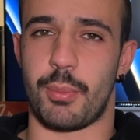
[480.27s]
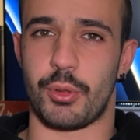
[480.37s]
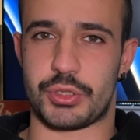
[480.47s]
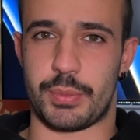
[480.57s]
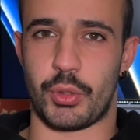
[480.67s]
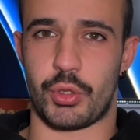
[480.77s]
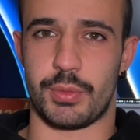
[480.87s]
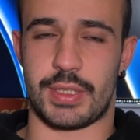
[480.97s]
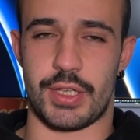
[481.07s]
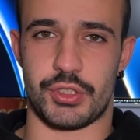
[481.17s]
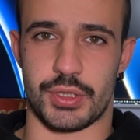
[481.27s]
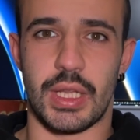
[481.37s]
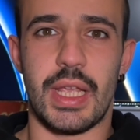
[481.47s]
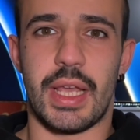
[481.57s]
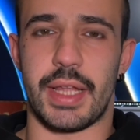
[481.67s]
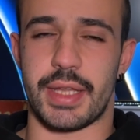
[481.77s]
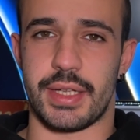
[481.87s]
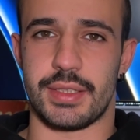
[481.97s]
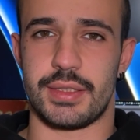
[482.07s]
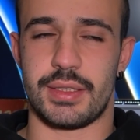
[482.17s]
up on some documentation, and
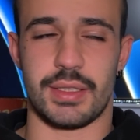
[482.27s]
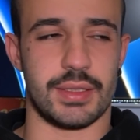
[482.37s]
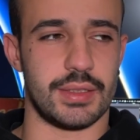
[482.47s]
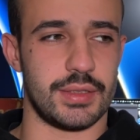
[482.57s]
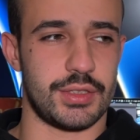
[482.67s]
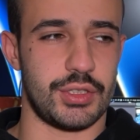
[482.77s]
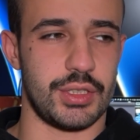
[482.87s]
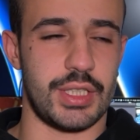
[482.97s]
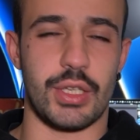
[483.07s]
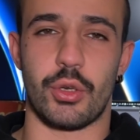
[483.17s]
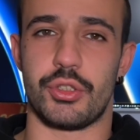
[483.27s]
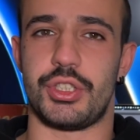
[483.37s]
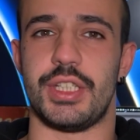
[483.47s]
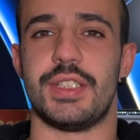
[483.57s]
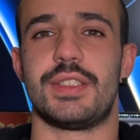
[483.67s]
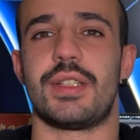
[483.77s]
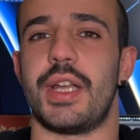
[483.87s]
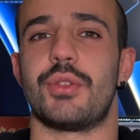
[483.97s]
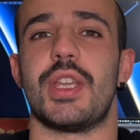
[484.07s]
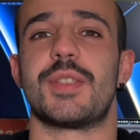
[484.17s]
then he or she is
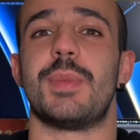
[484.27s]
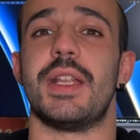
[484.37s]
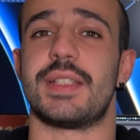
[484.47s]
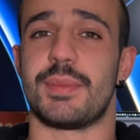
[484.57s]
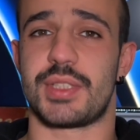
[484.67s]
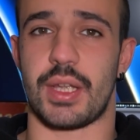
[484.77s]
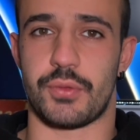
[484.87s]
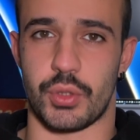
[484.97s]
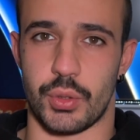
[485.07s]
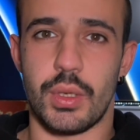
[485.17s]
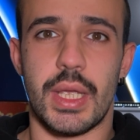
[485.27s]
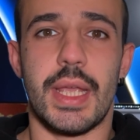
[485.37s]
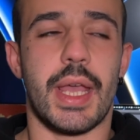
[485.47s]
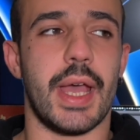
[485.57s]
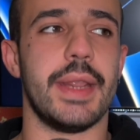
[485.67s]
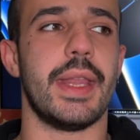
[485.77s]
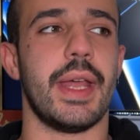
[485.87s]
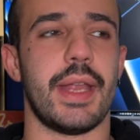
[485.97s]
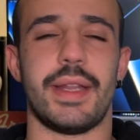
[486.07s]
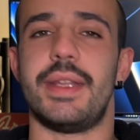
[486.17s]
trying to explain some stuff to you, and
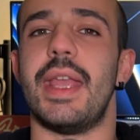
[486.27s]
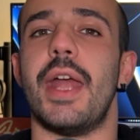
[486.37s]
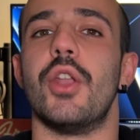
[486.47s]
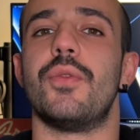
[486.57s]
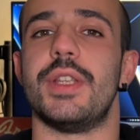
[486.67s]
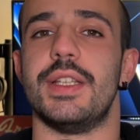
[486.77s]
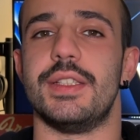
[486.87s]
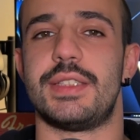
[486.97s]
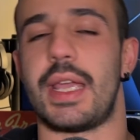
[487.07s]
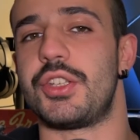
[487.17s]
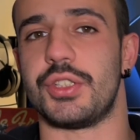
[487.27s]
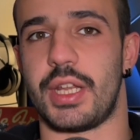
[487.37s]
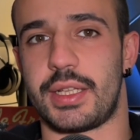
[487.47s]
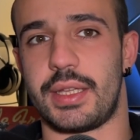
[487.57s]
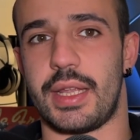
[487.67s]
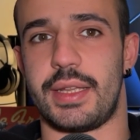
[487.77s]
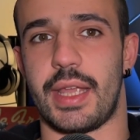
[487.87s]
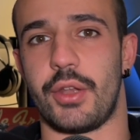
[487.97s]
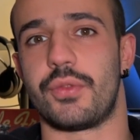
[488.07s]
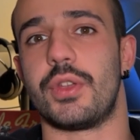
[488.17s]
then at the end of a section, at
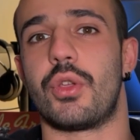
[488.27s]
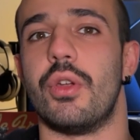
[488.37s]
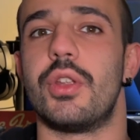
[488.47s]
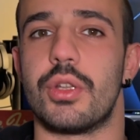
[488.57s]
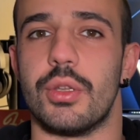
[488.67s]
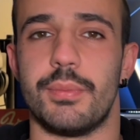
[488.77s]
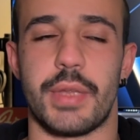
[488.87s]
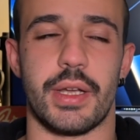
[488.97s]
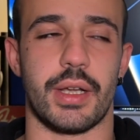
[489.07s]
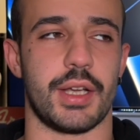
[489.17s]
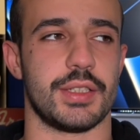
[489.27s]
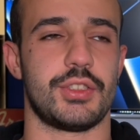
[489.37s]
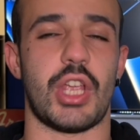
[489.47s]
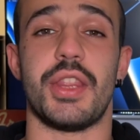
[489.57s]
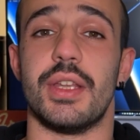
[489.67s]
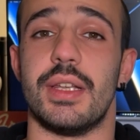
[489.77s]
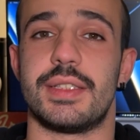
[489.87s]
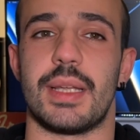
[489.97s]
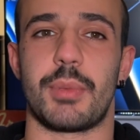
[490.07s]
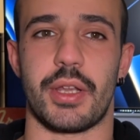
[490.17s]
the end of the curriculum, there are generally
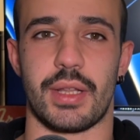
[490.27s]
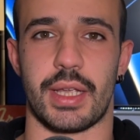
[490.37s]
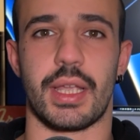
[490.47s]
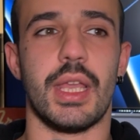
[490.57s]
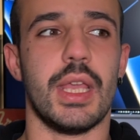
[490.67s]
some kind of like